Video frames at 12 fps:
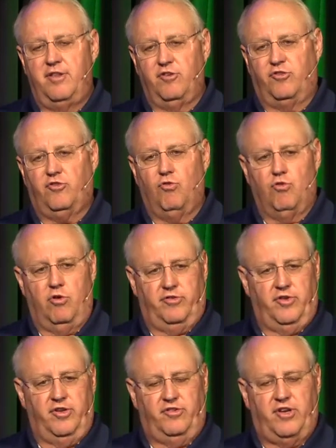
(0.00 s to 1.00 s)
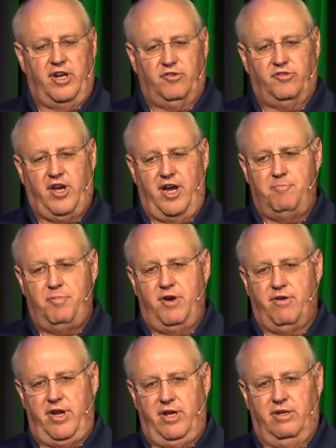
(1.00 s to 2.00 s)
the schools in a set-aside
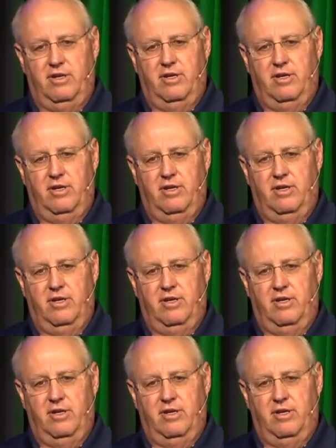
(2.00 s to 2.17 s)
period.